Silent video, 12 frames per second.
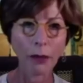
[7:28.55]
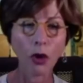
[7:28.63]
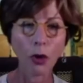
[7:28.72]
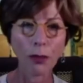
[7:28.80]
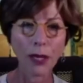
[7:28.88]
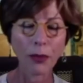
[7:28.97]
a
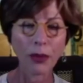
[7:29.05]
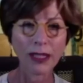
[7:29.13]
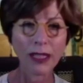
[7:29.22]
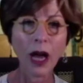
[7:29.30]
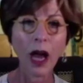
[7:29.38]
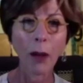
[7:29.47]
Poor
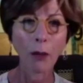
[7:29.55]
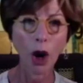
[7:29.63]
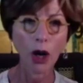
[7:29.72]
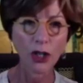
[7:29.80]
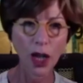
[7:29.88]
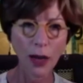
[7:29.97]
People's
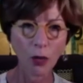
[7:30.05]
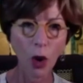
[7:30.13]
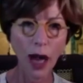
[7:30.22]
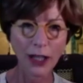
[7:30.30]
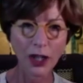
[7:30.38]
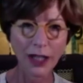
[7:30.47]
March on
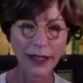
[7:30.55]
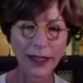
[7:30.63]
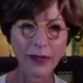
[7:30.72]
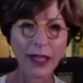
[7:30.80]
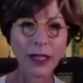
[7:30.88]
Washington